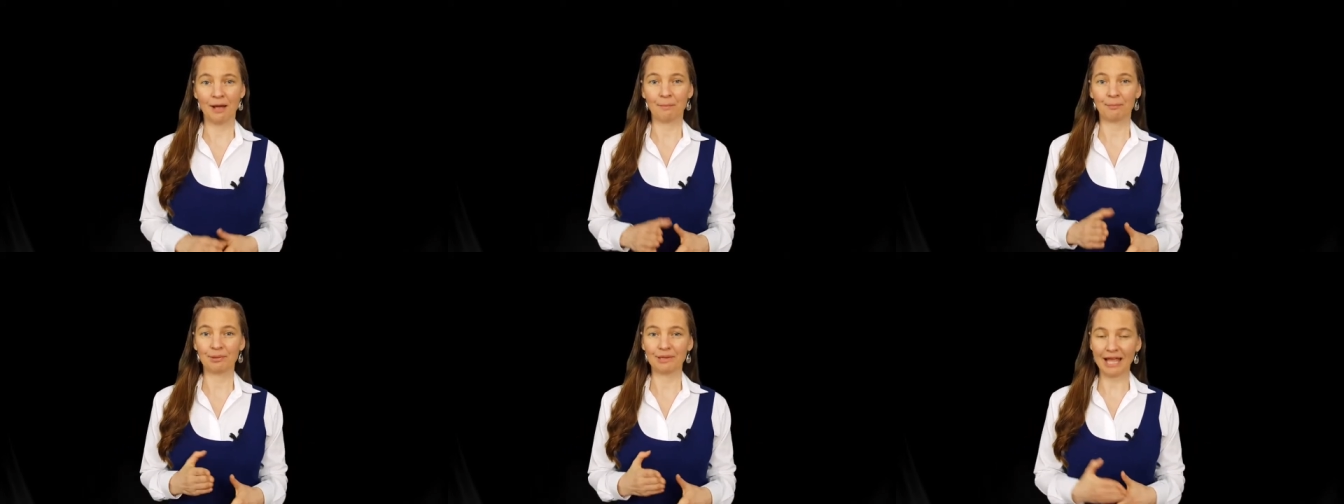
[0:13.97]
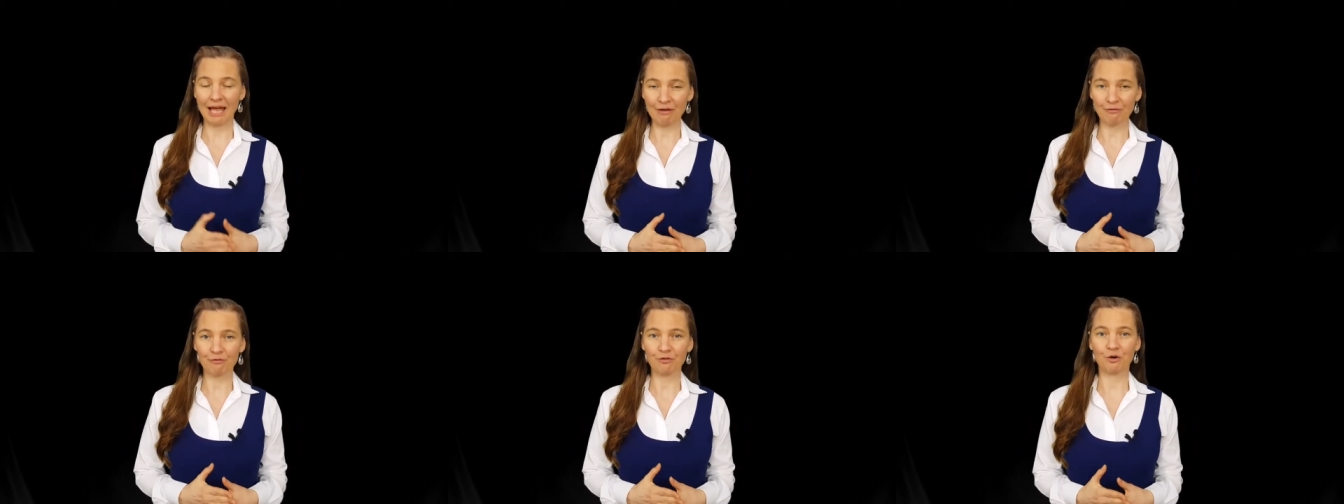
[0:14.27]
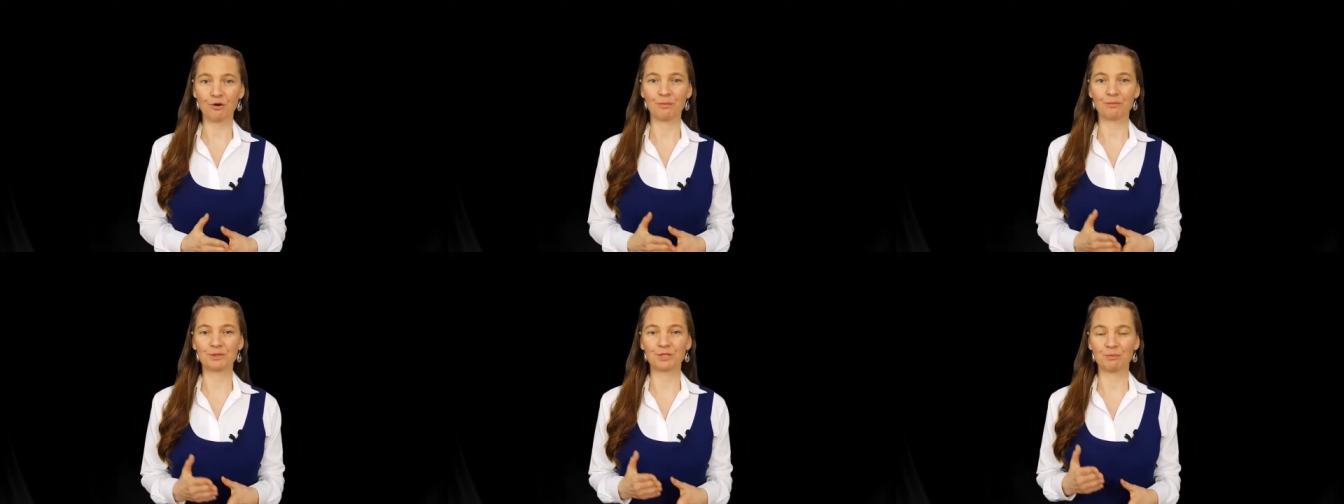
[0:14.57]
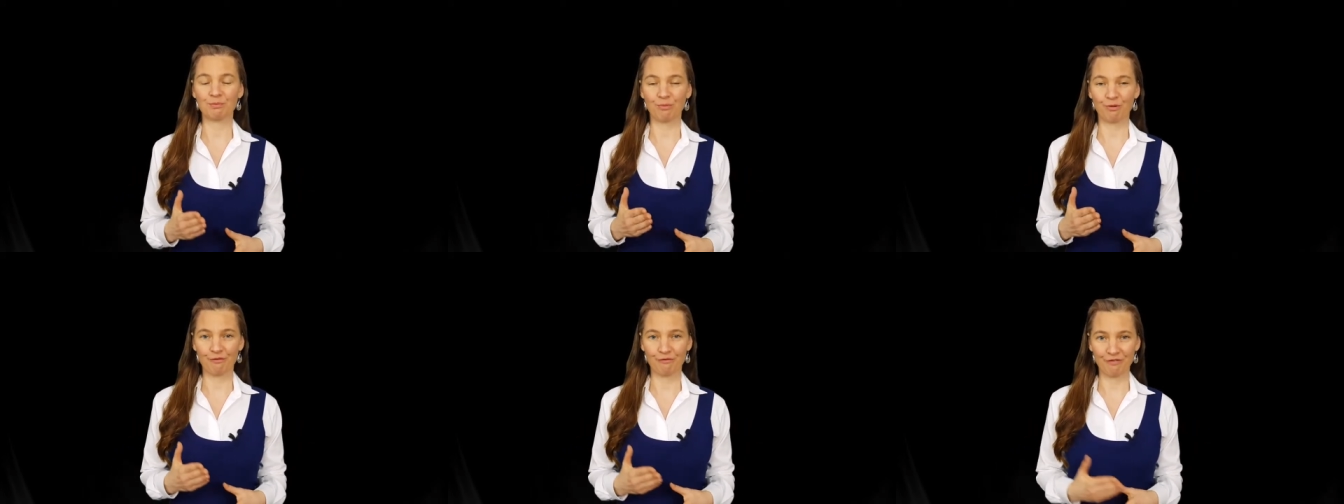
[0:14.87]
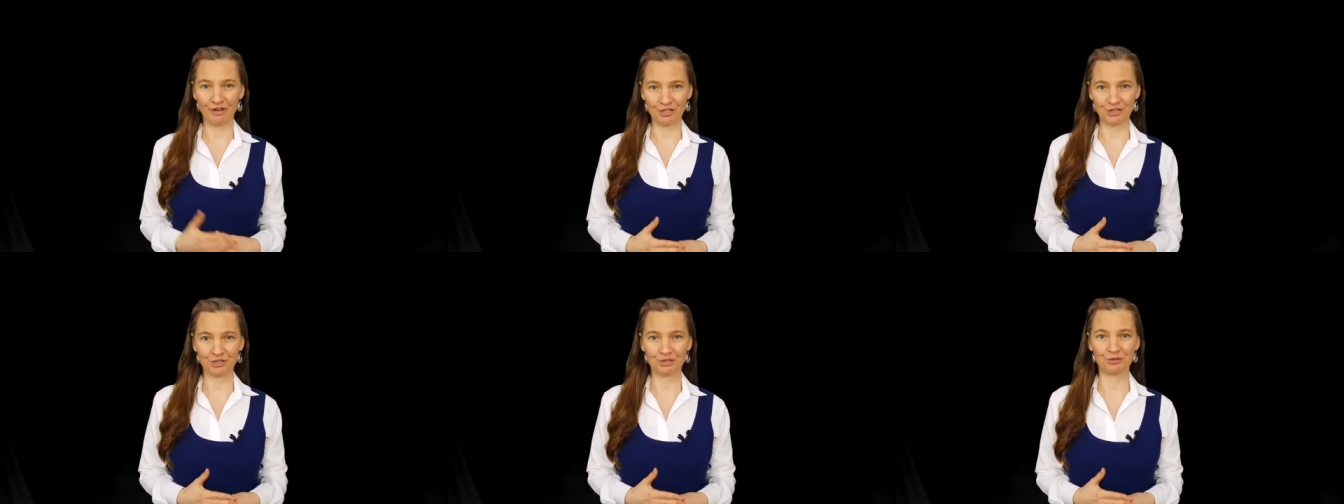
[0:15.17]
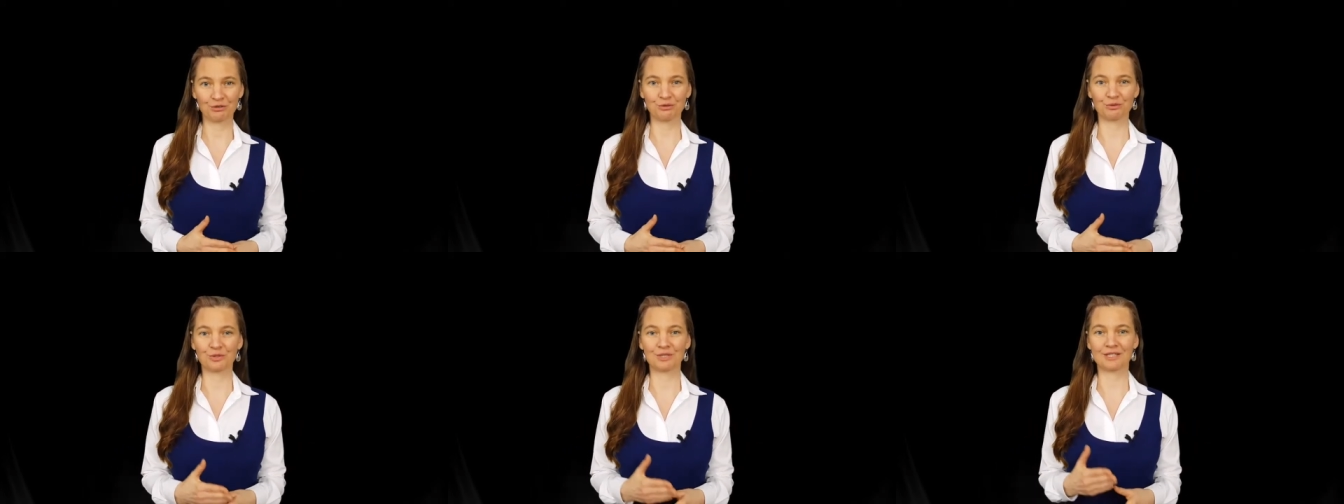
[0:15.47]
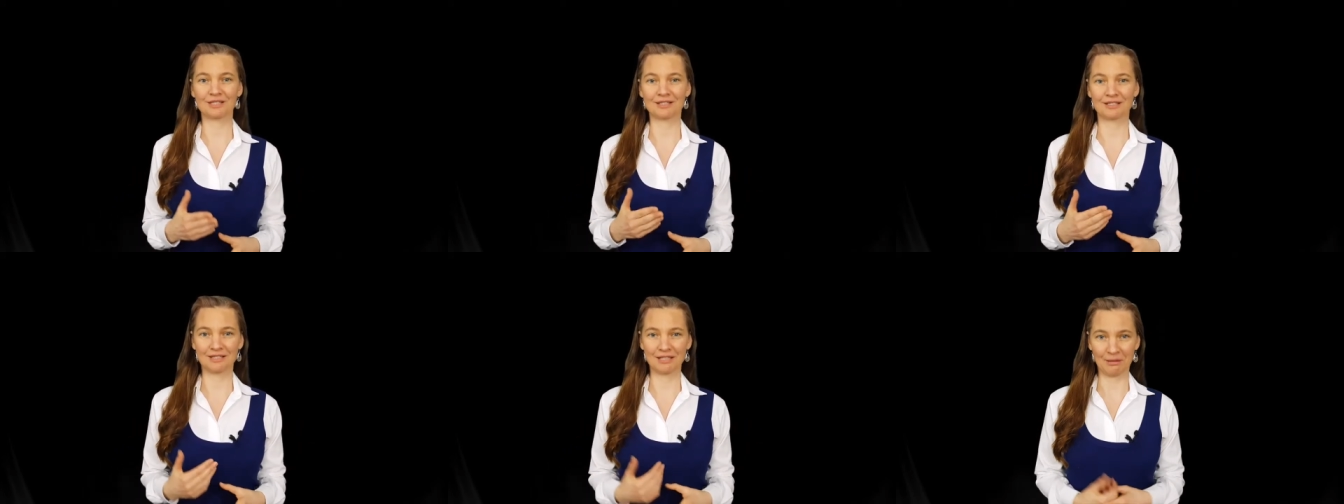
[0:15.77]
Platforms Professionals
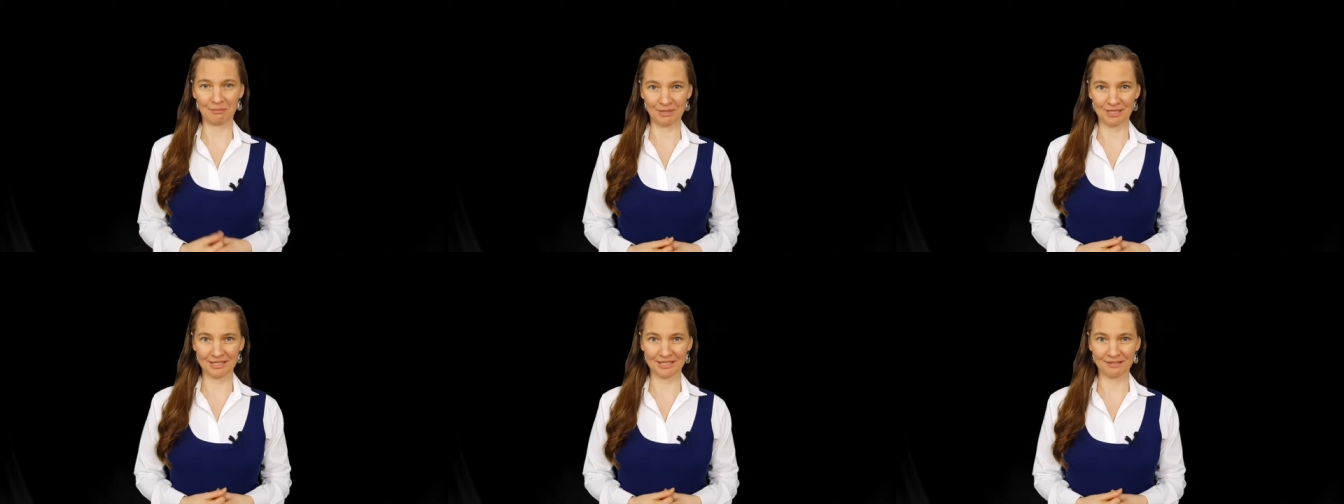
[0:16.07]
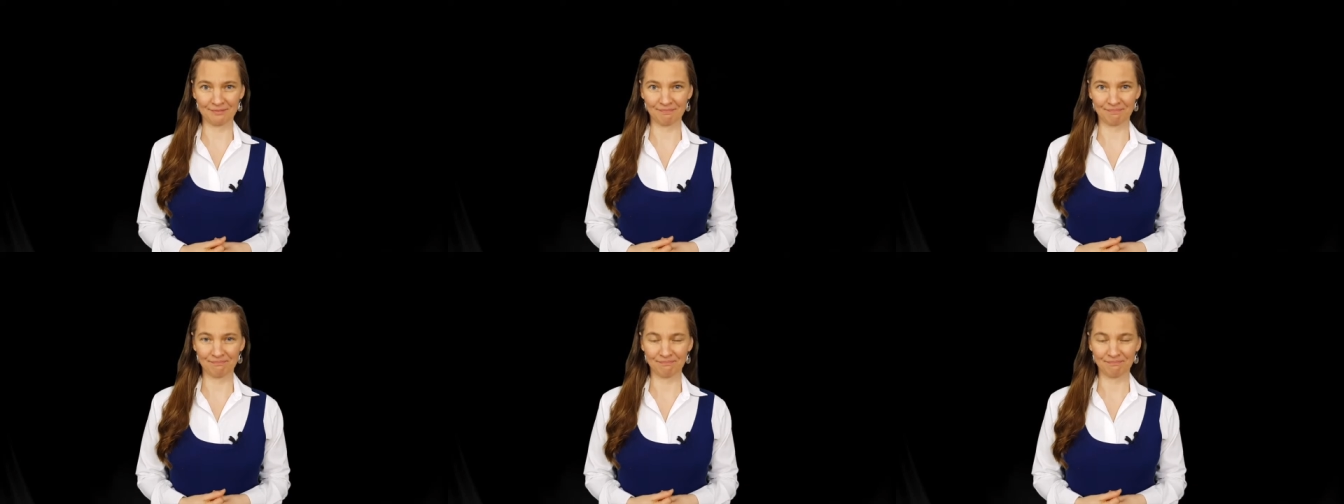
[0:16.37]
Summit.